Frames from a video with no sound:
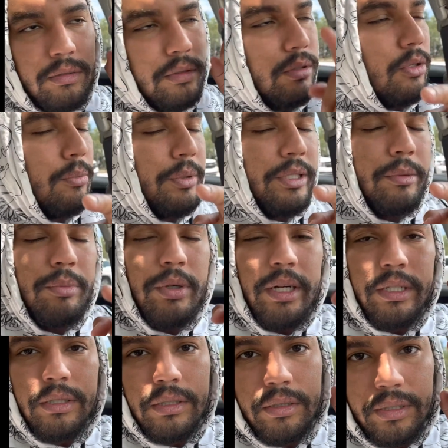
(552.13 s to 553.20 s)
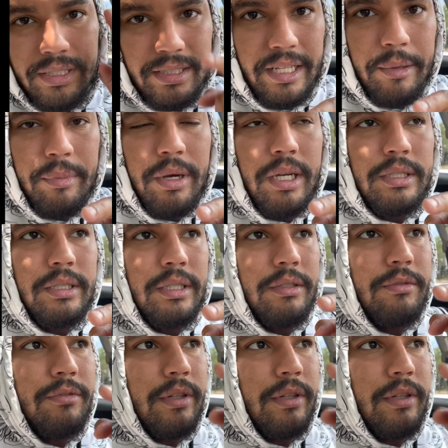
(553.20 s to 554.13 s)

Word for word: Don't be depressed, stay positive.